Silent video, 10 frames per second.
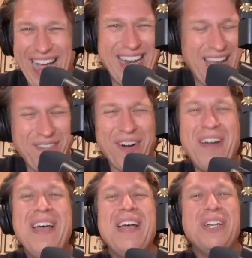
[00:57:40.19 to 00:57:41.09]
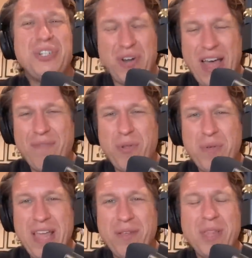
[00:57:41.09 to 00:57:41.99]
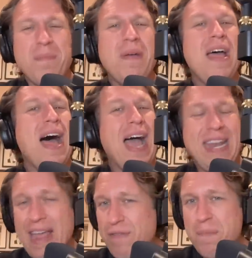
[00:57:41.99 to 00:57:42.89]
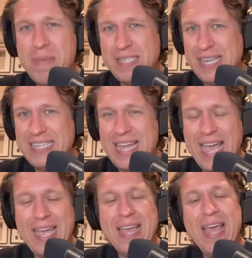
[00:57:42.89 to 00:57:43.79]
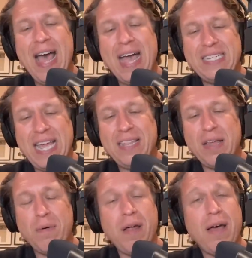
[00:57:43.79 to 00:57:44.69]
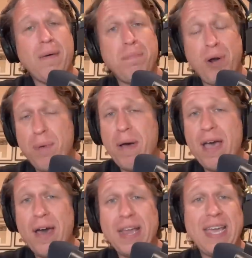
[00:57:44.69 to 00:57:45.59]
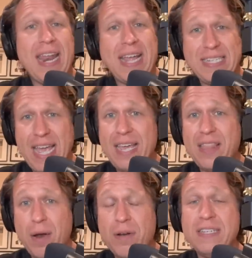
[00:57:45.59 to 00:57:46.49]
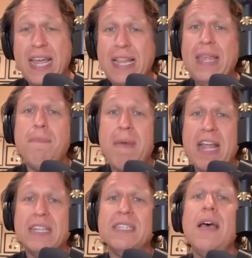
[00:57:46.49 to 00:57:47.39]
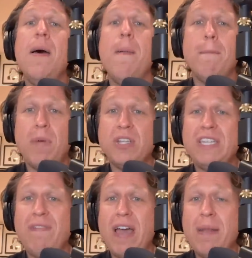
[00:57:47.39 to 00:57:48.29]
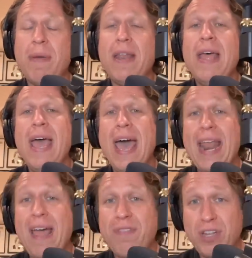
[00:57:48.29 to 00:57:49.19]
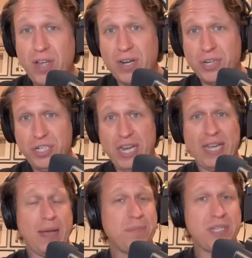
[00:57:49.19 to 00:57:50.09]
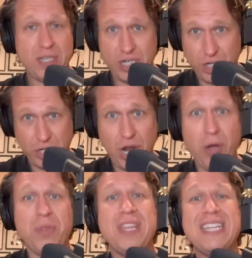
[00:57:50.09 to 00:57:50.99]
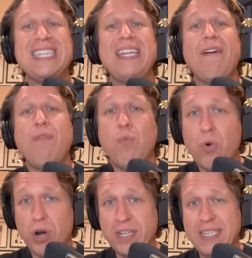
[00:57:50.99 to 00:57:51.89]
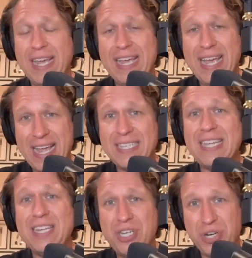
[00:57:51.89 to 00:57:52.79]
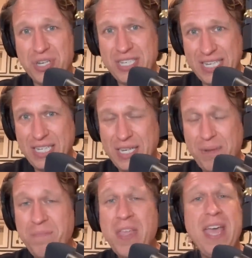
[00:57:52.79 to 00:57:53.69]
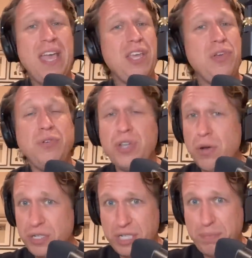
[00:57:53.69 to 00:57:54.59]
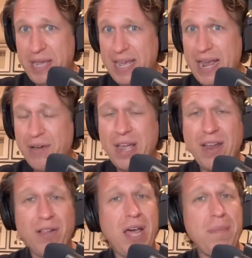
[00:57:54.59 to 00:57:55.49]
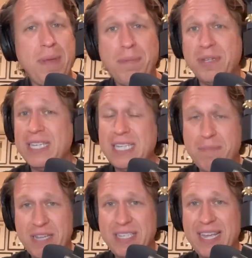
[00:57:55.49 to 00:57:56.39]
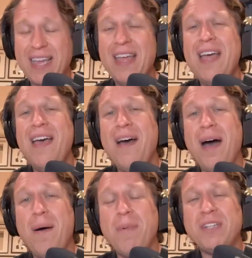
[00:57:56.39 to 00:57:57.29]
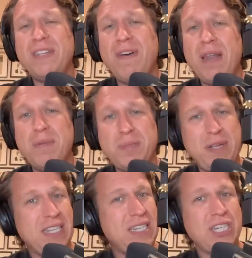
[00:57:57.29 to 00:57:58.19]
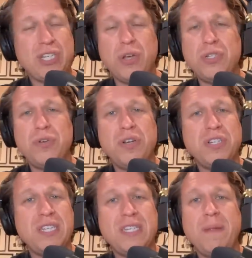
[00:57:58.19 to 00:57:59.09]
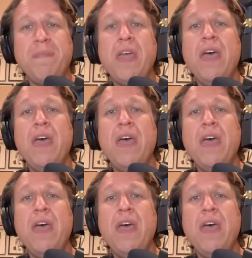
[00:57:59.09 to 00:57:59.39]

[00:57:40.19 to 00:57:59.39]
I never travel without them. I never miss a day. I take their uh, probiotic and I take their daily men's multivitamin. And I have the doctor checkups to show this stuff works. It gets into your system. You don't just pee it out. I hear a lot of people dismissing uh, multivitamins because it just goes through your system.